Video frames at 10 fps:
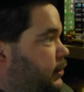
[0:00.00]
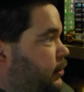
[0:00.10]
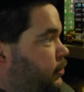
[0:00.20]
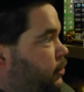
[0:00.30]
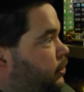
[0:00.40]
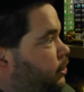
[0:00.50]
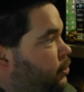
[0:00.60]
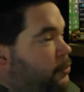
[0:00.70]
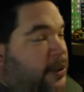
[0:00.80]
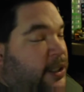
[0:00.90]
I just
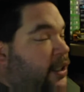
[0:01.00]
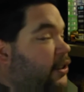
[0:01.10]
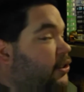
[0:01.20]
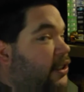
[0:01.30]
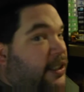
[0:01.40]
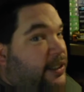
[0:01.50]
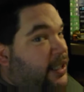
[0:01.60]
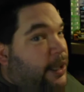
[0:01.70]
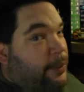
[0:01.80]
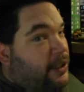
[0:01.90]
hope that they are still
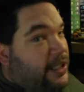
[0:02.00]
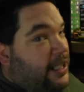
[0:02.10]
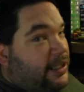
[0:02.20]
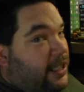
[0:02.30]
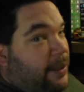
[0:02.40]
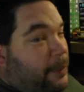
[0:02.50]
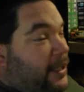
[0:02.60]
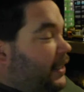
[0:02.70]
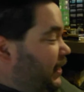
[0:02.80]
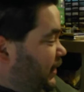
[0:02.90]
there when I next get
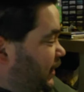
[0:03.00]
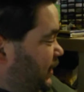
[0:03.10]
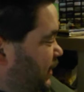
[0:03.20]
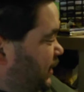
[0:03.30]
paid.